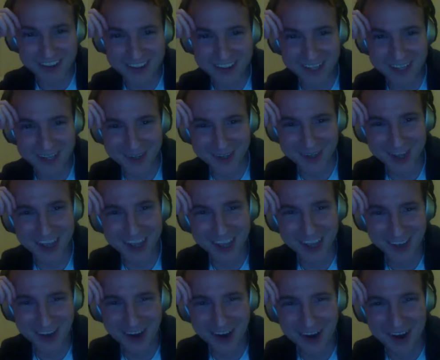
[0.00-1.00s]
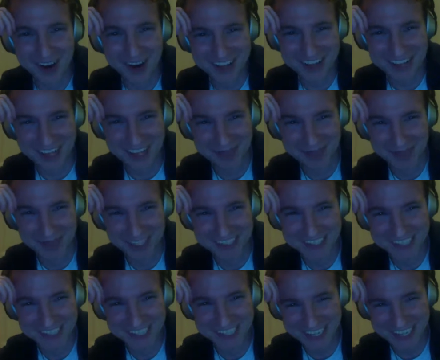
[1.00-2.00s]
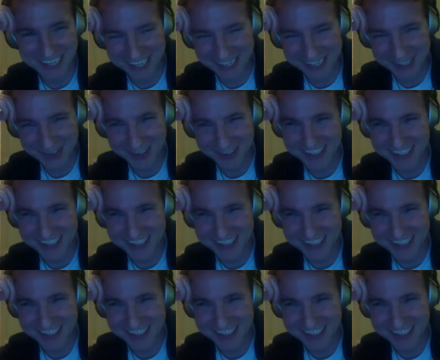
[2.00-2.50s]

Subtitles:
and he'll already have been leading into it,